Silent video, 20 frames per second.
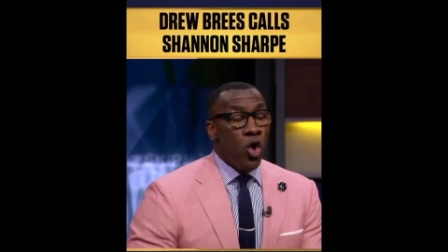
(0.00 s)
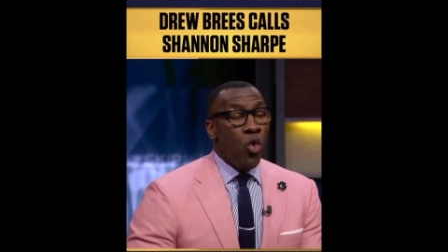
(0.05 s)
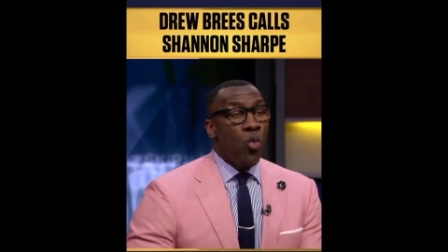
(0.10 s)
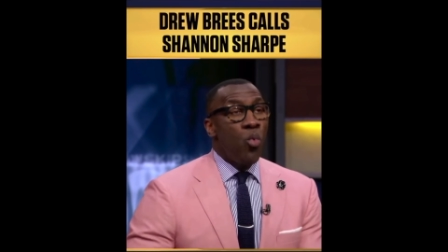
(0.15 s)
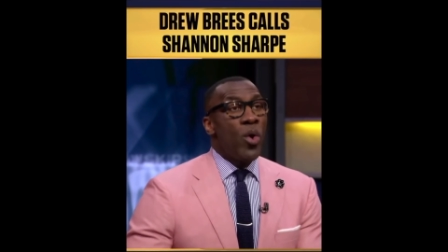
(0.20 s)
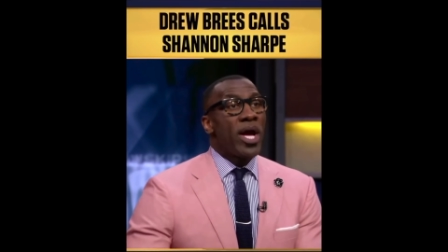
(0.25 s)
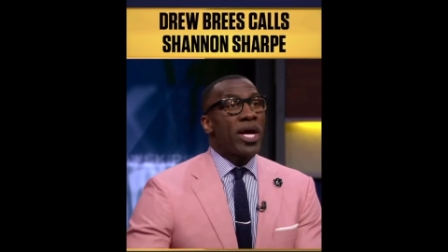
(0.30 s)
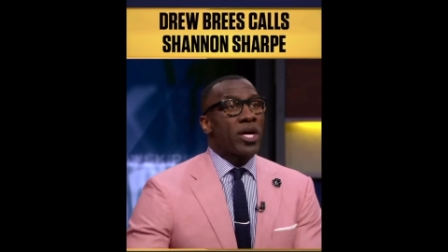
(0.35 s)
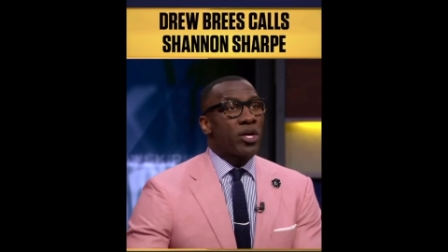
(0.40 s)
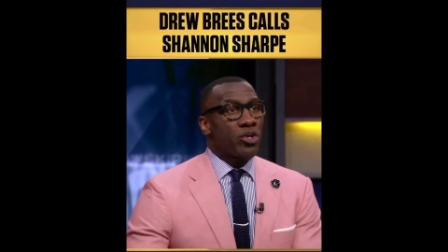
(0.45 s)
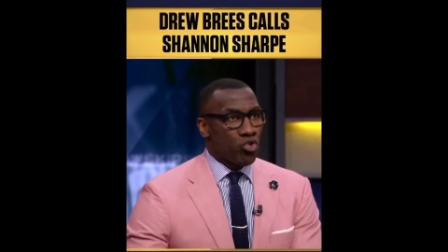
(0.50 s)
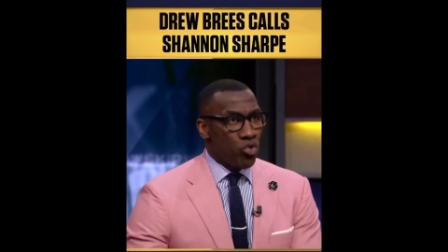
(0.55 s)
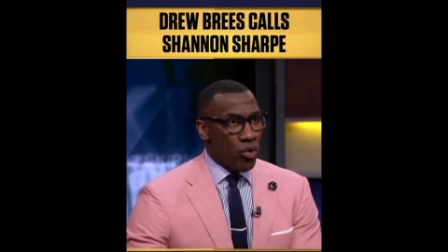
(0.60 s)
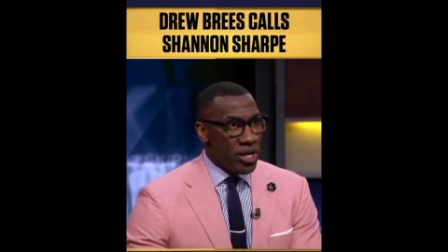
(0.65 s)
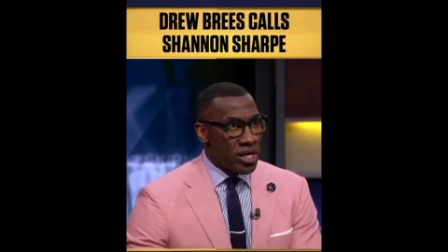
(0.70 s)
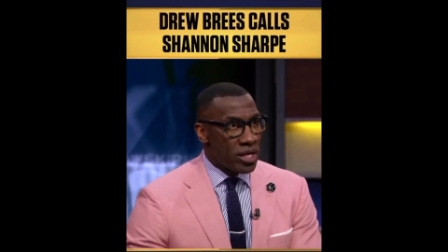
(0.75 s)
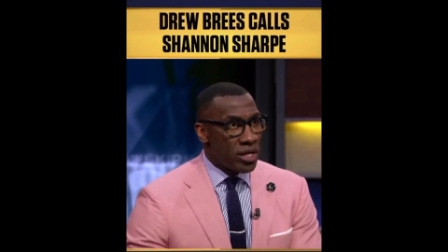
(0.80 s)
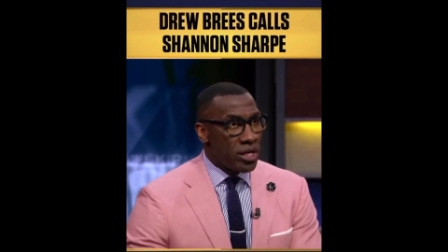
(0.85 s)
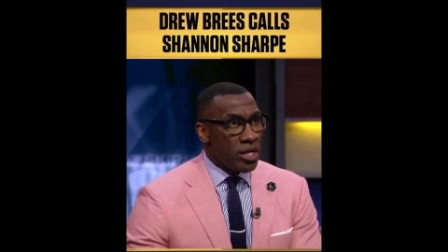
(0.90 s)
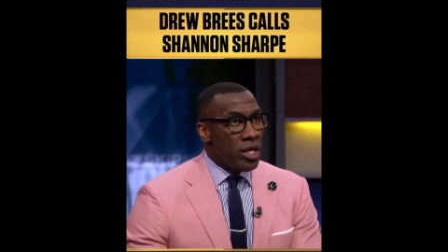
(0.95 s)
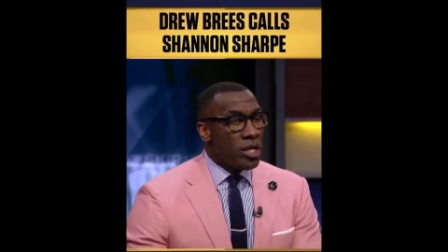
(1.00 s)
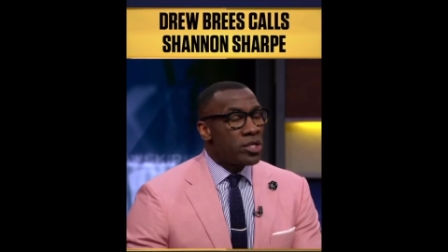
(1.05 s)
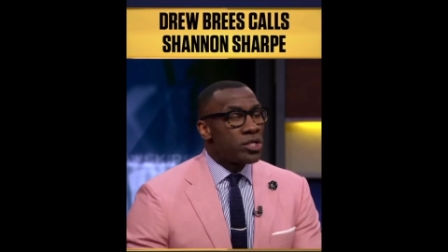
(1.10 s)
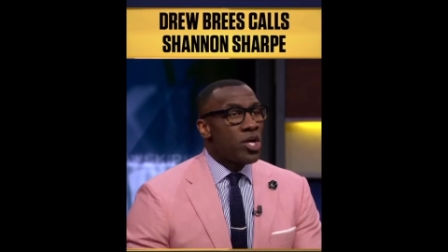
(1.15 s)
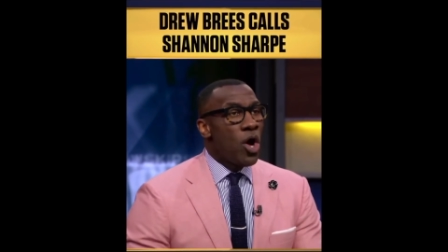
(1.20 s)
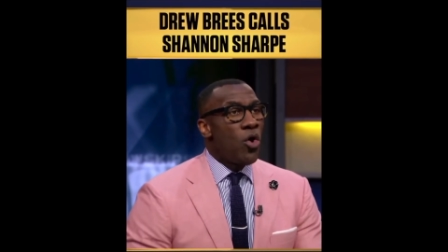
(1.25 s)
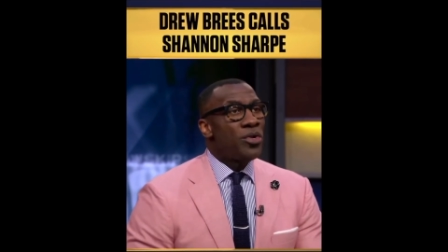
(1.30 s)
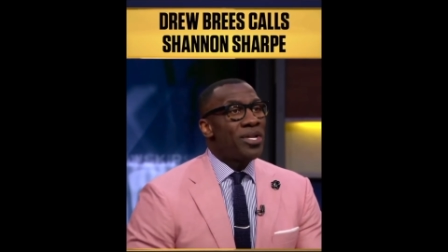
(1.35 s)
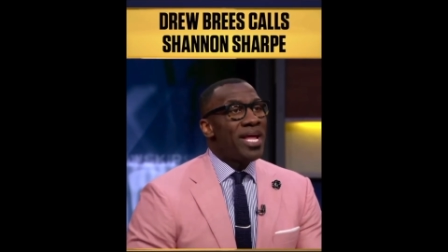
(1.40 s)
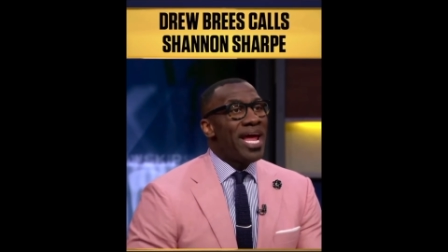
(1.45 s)
with Katrina,
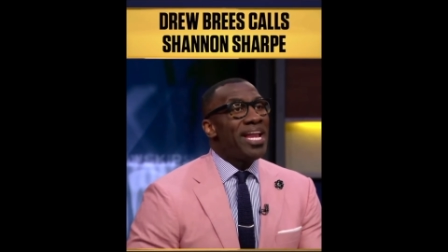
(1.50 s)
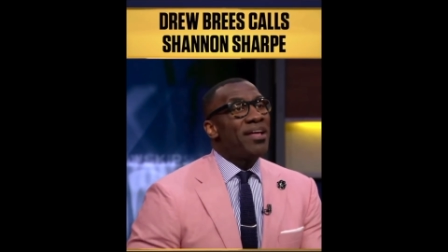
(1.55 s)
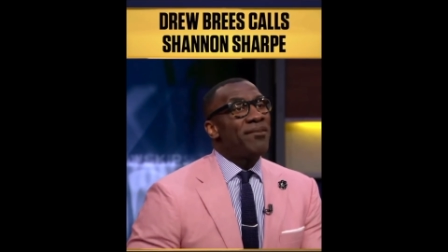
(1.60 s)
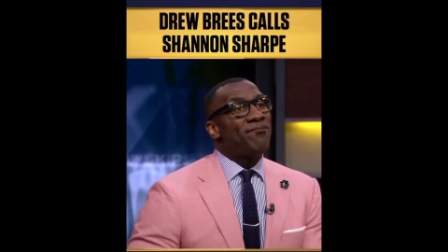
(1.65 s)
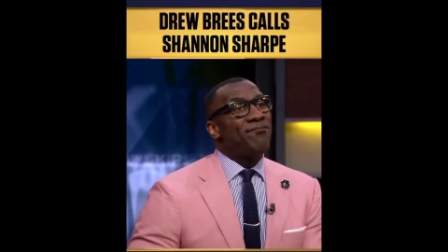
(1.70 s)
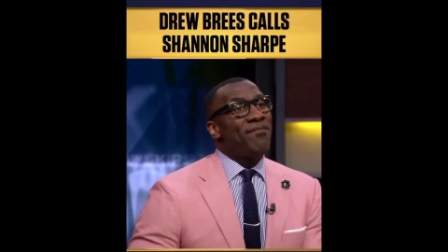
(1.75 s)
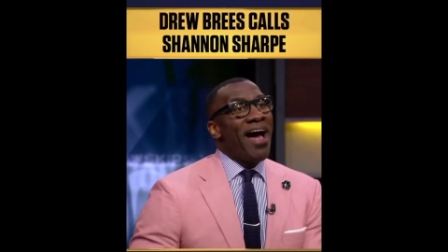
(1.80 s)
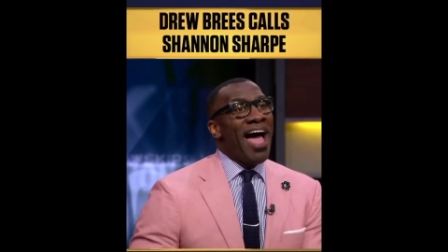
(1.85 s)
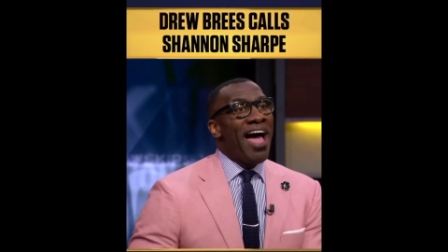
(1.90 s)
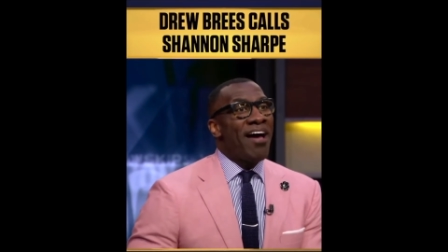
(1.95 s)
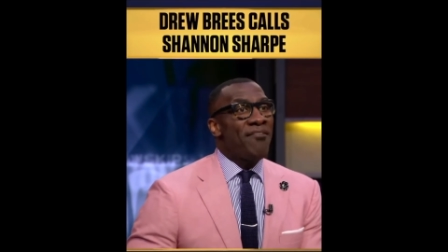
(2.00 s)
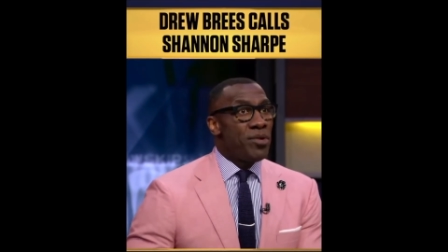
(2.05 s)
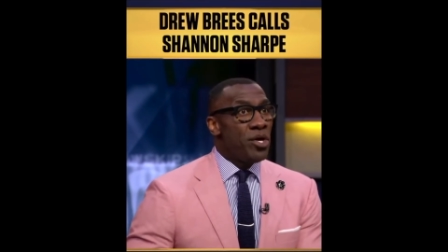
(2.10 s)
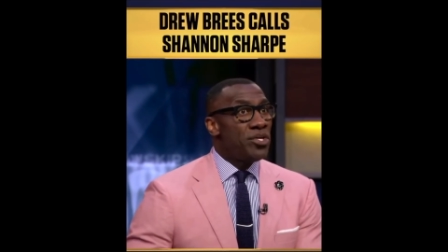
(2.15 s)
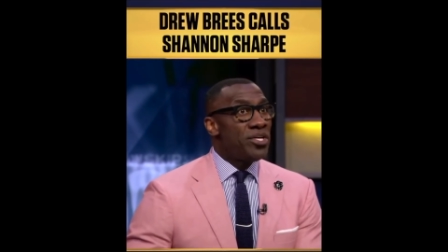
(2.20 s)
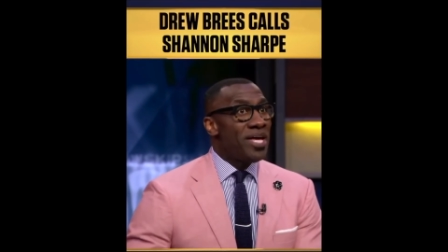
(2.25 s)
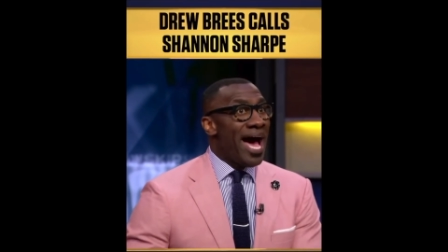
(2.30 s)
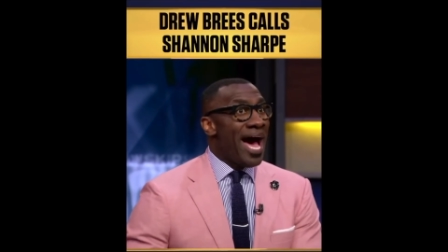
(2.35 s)
donating $5 million